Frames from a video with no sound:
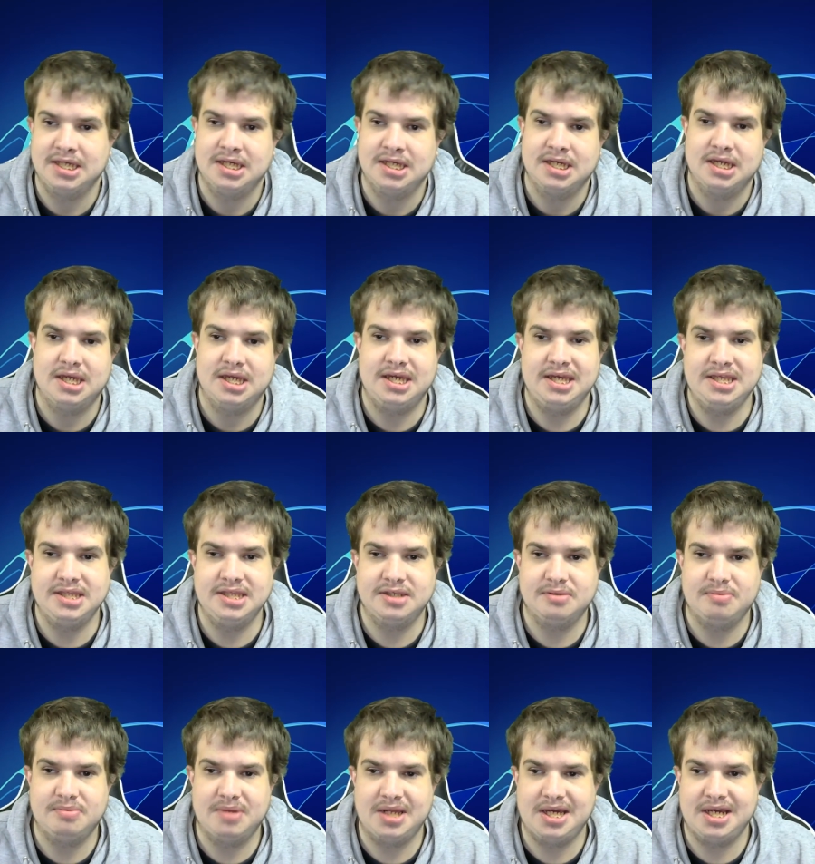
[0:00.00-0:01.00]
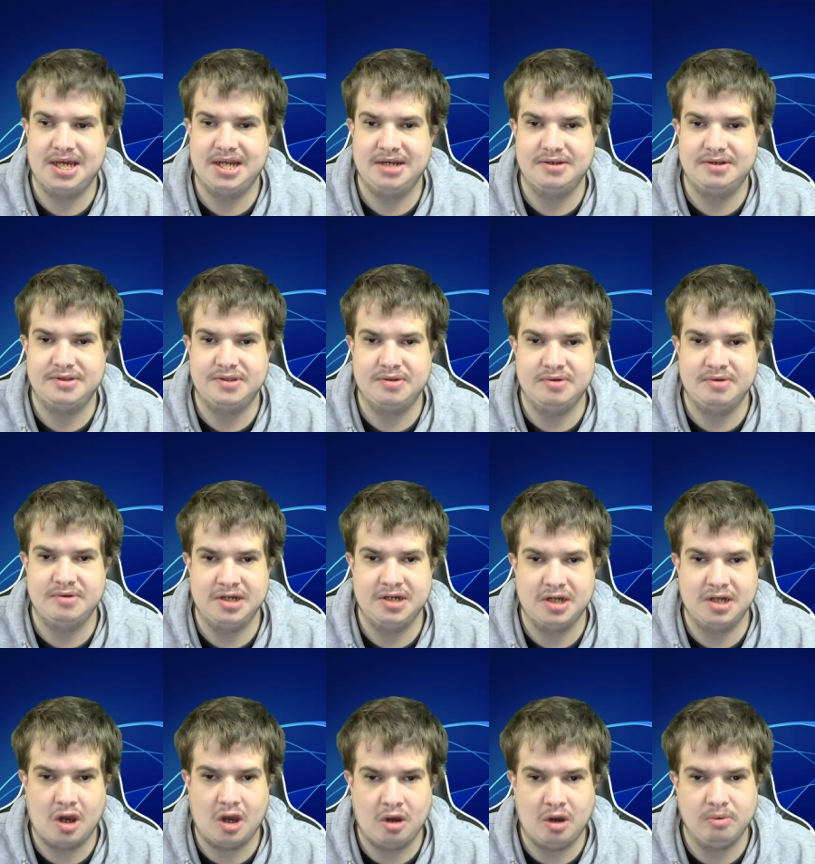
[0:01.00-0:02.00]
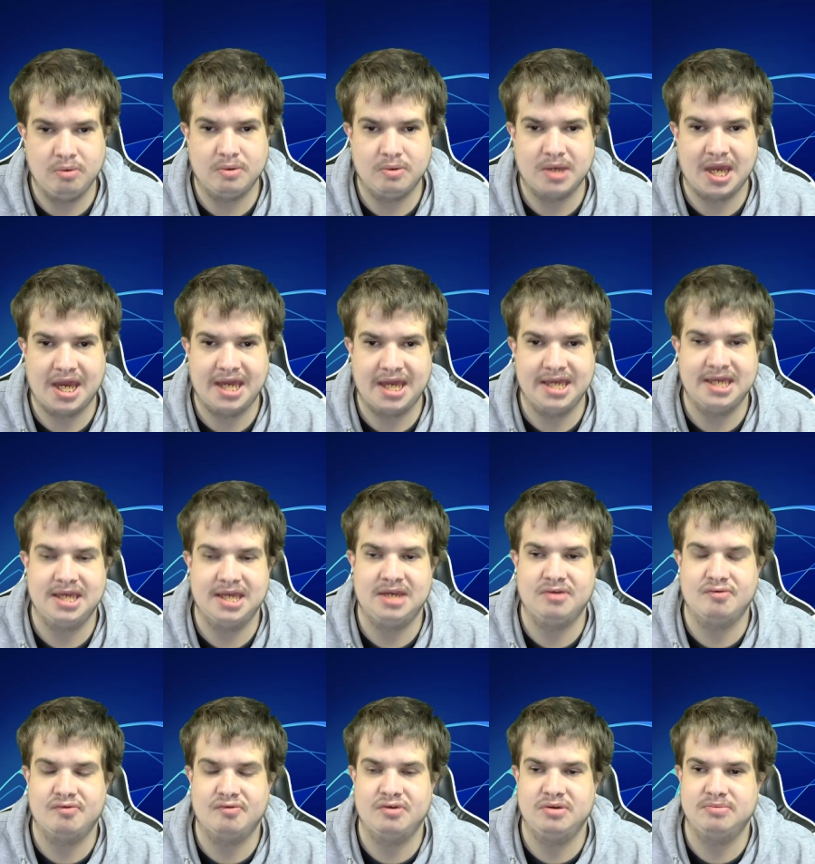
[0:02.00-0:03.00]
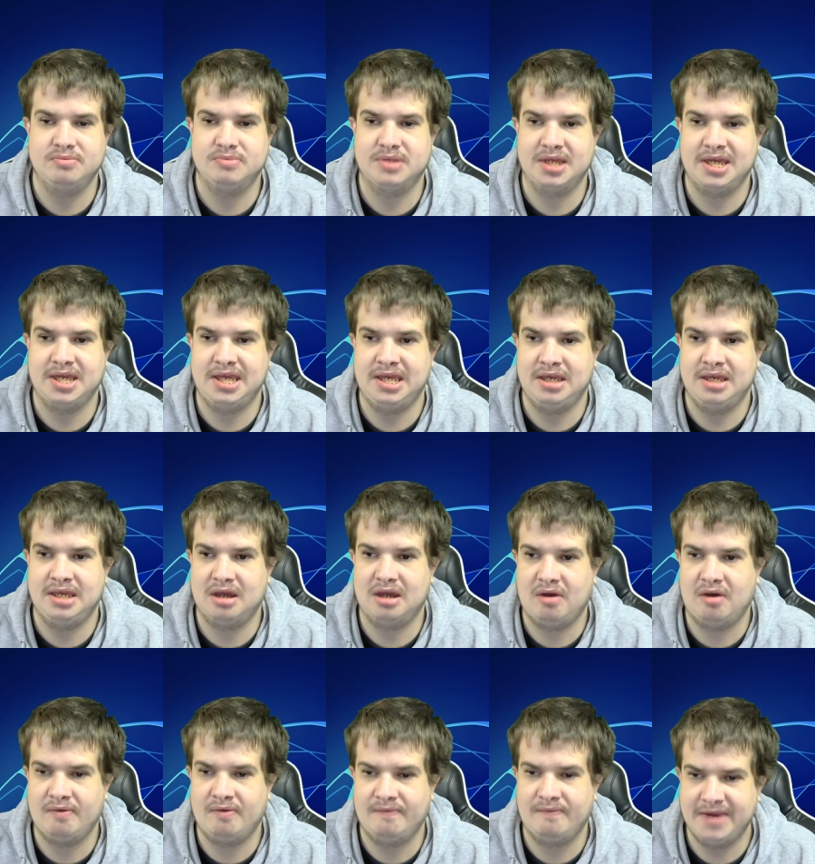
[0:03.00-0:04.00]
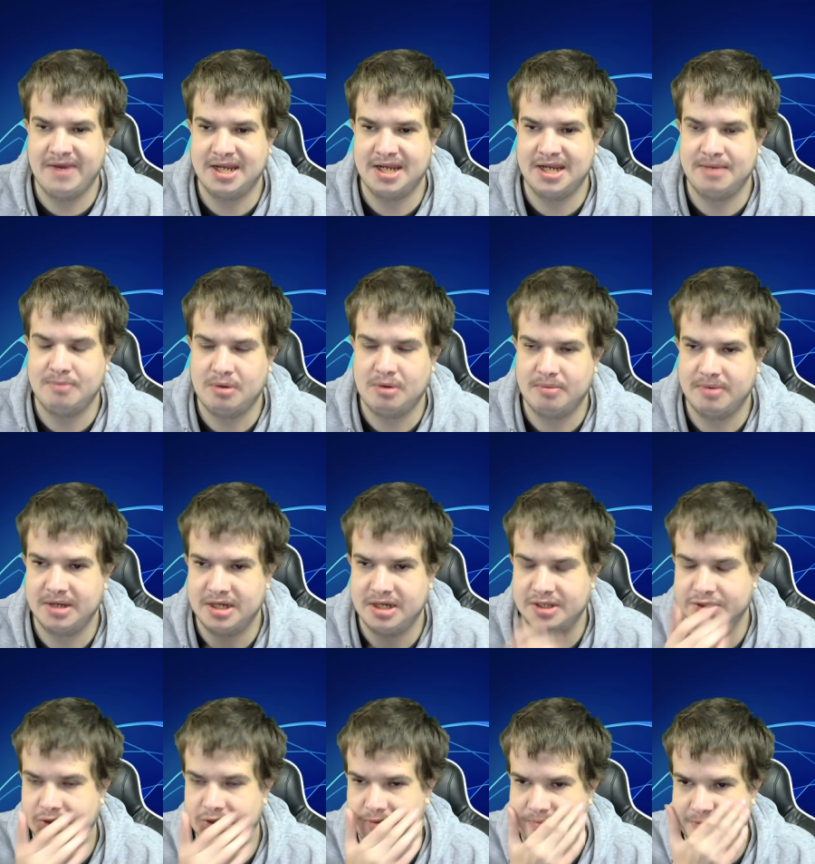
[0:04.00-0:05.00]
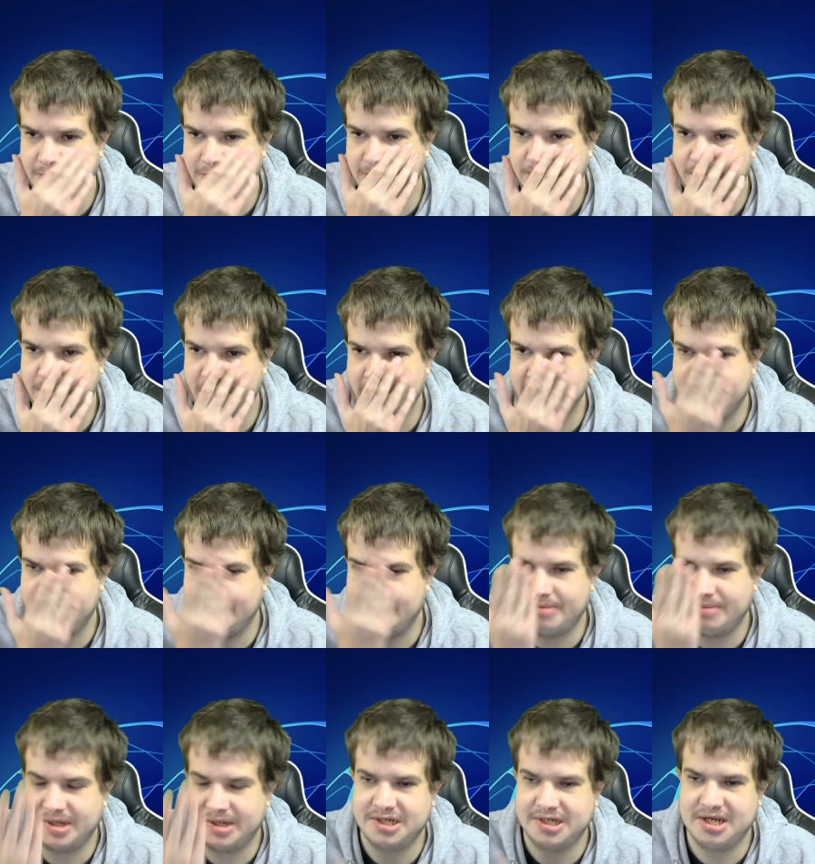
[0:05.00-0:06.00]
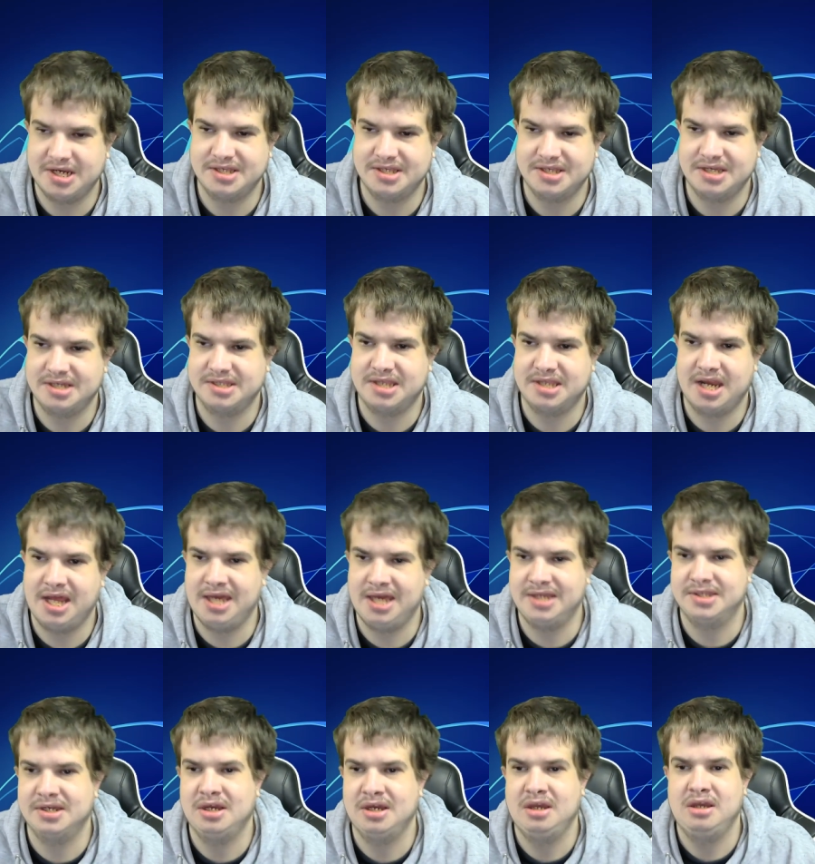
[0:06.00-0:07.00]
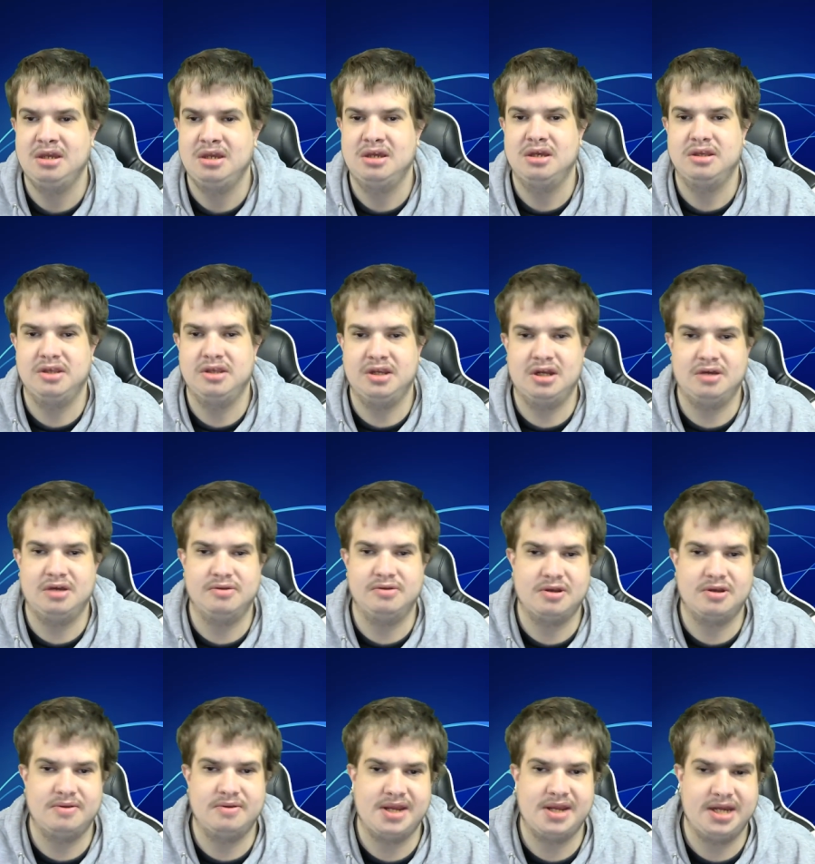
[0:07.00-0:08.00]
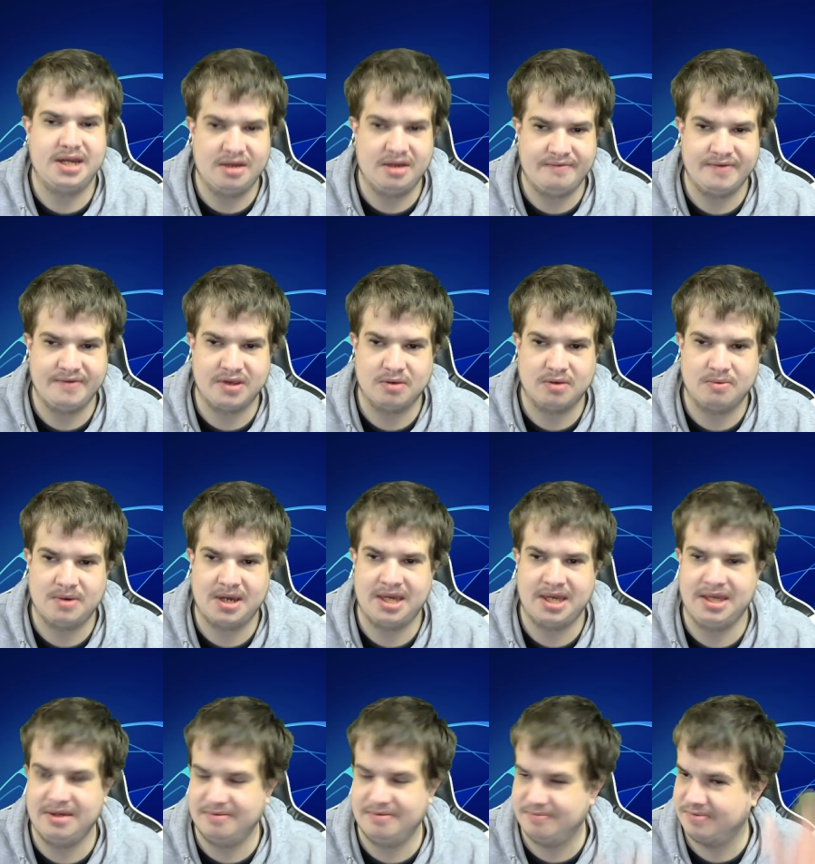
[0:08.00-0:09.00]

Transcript: Inter Milan doing okay in Group D. I think they might be in the top two by now, but Shakhtar Donetsk, you know, don't have nothing away.